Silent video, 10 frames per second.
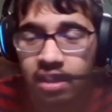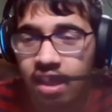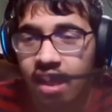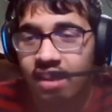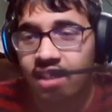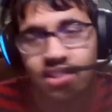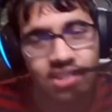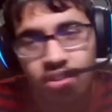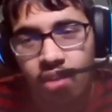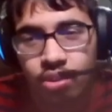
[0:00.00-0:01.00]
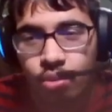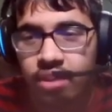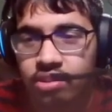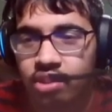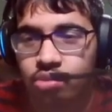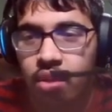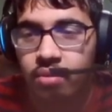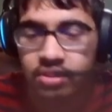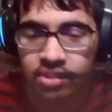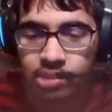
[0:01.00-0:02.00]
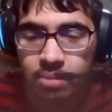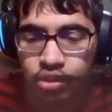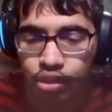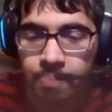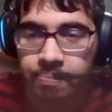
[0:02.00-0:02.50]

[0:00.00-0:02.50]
And I think this can go either way. So that's why I want to see this matchup.